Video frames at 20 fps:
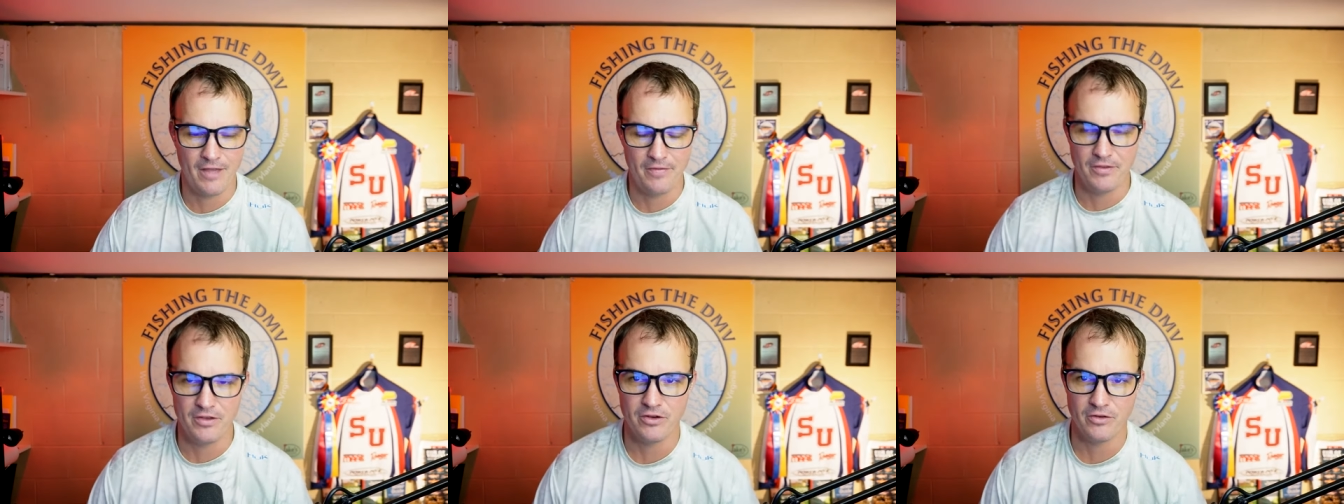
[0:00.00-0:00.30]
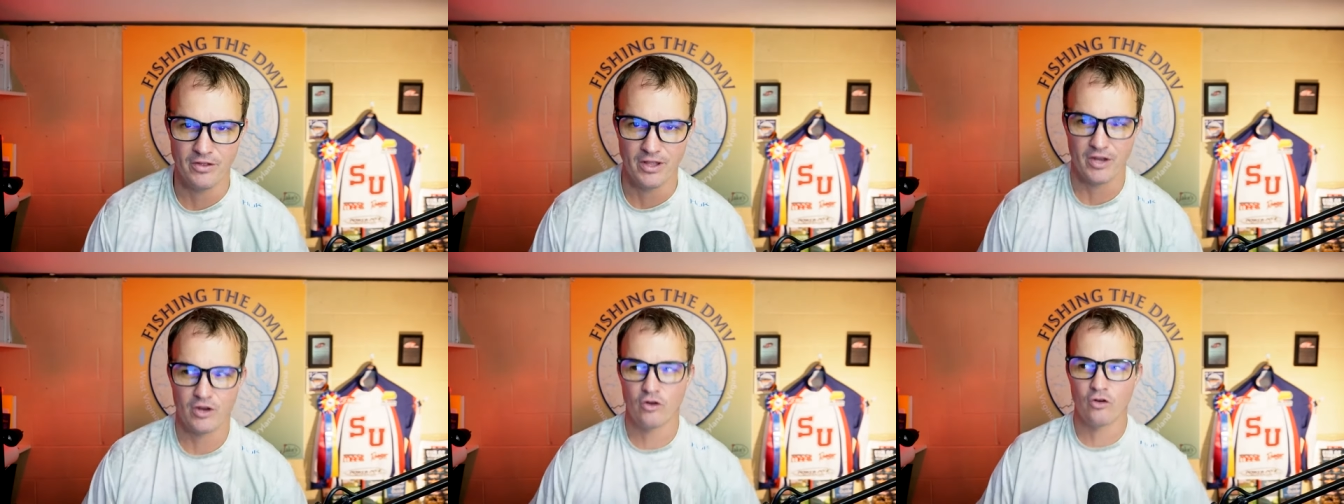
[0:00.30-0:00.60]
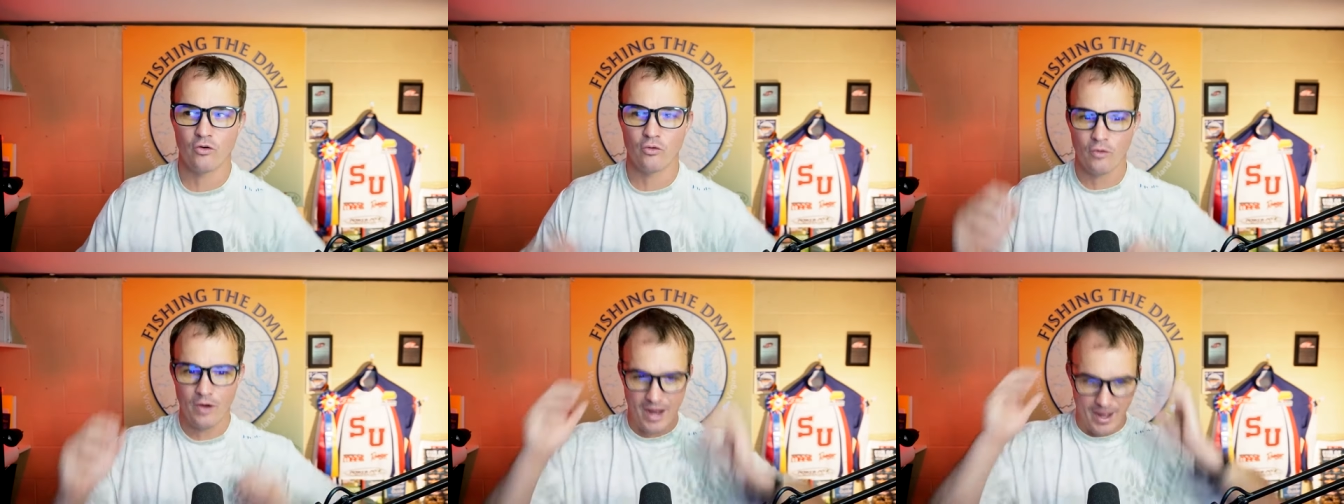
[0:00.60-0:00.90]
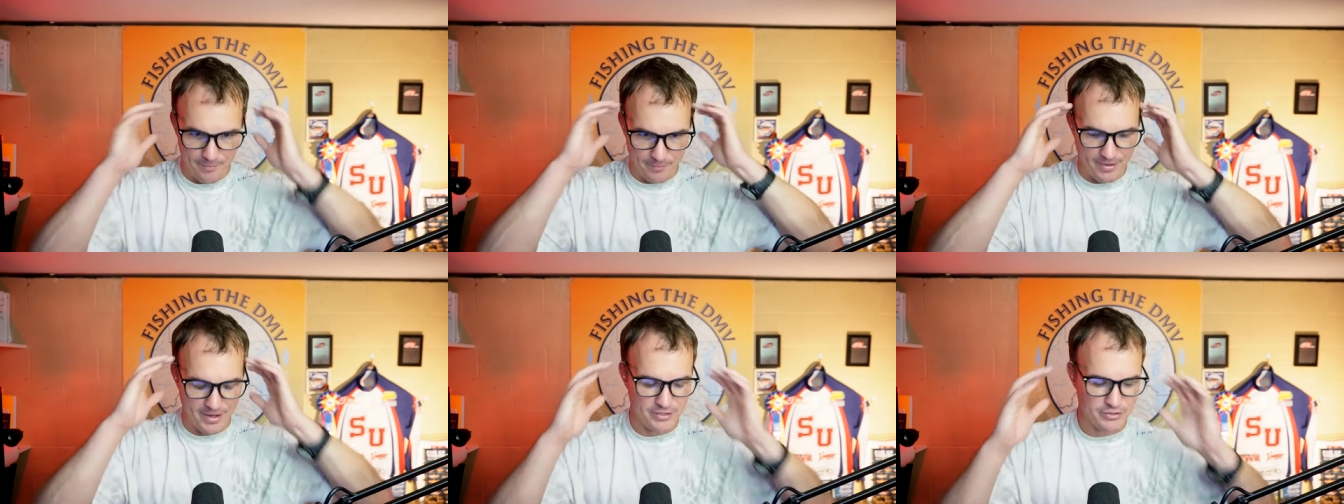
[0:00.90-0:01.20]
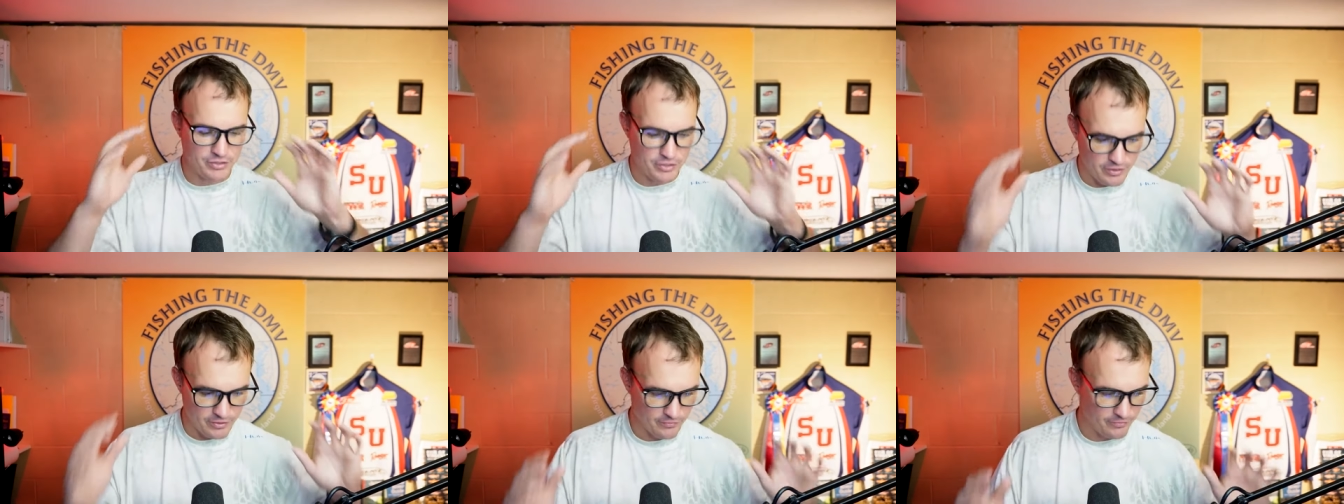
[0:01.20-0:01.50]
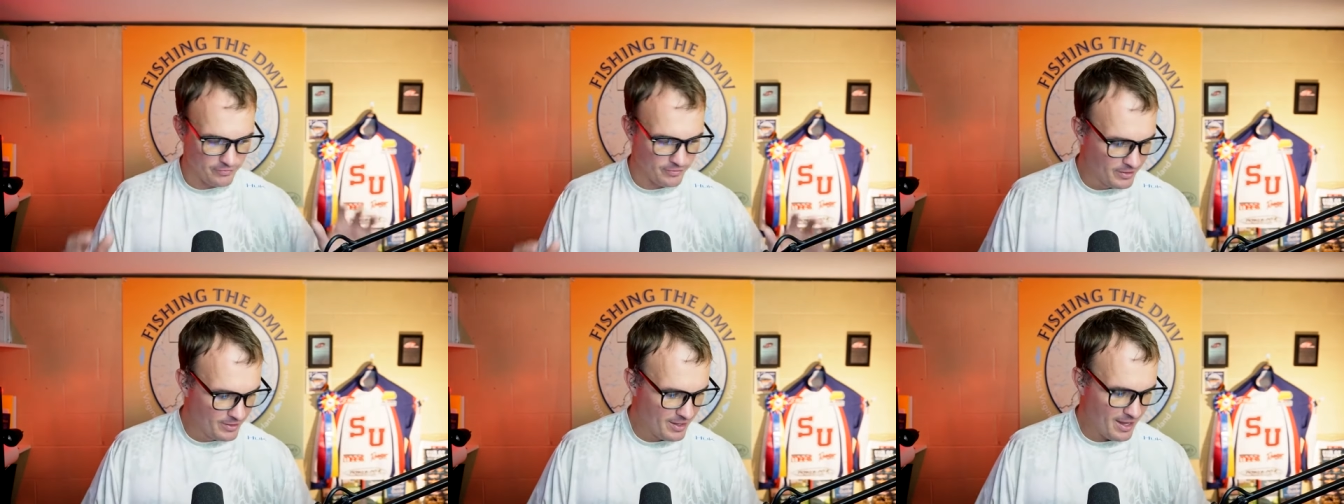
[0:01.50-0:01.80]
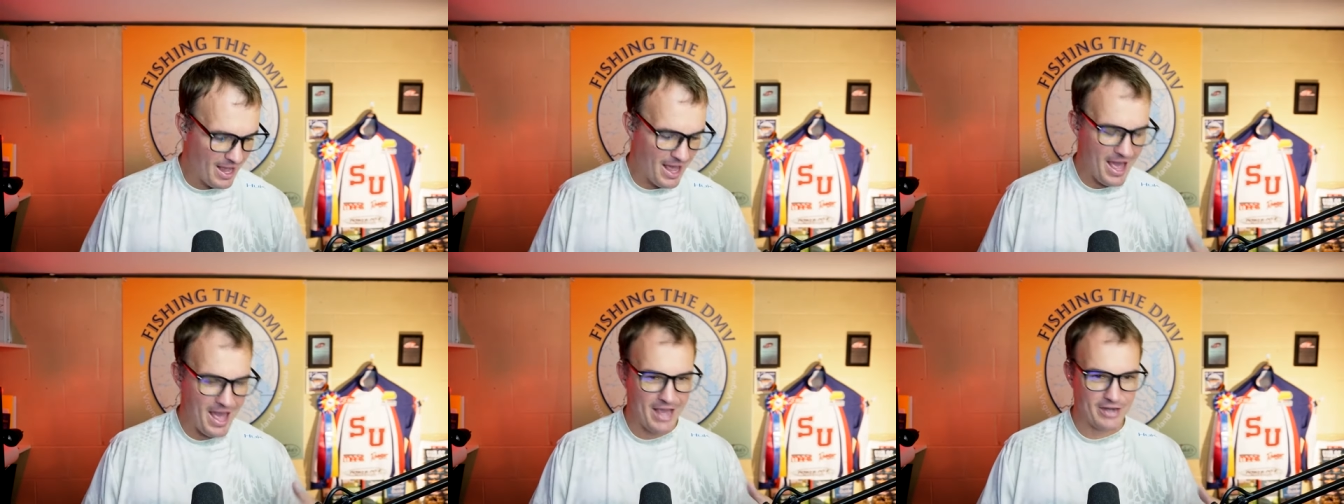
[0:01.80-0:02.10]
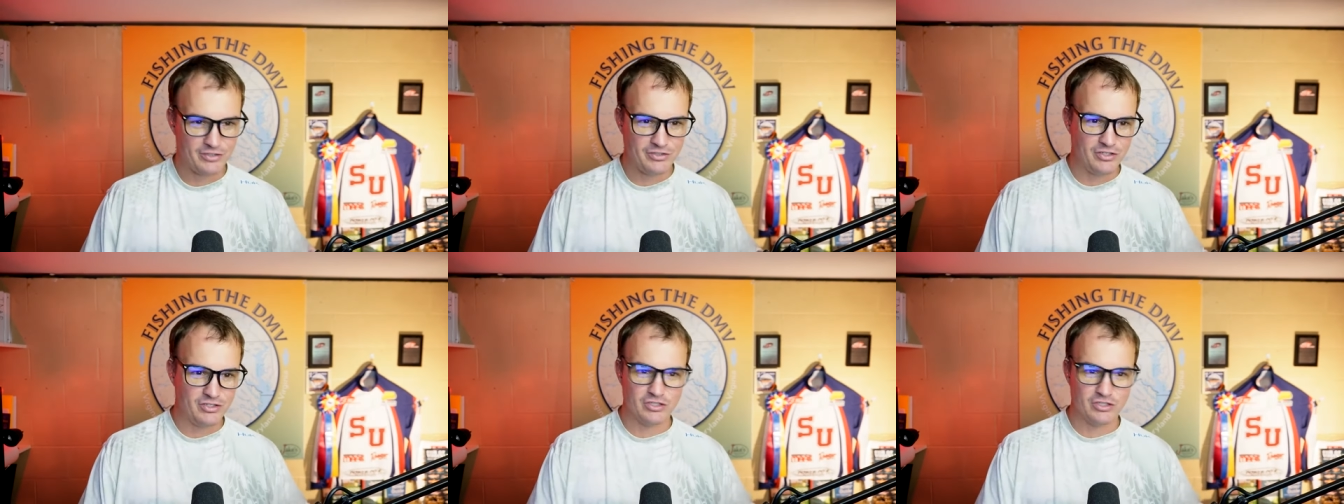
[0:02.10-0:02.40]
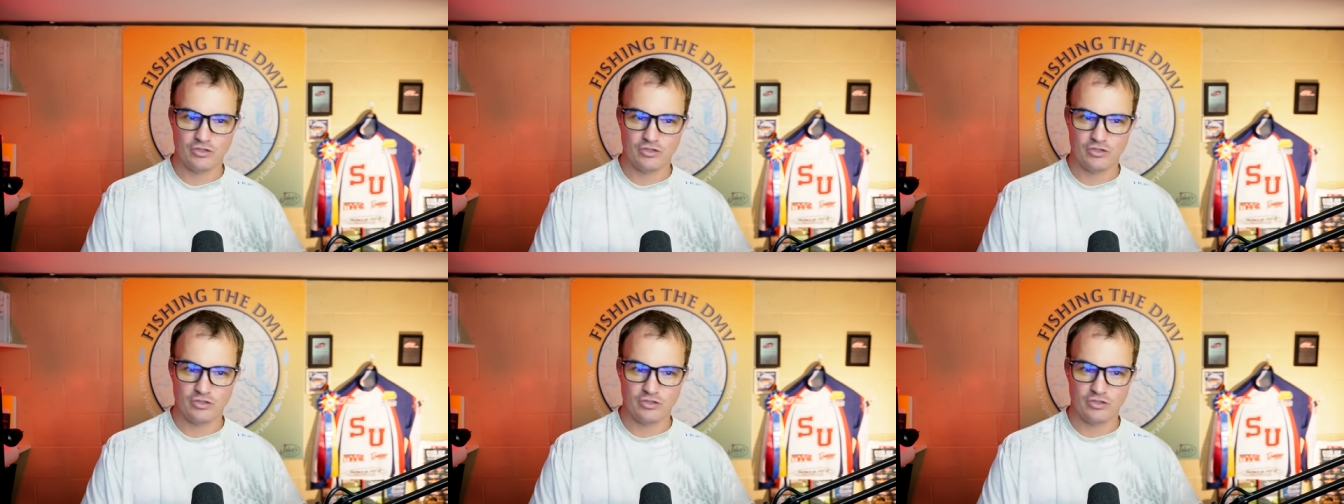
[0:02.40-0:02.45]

And then you're like, crap, I should have actually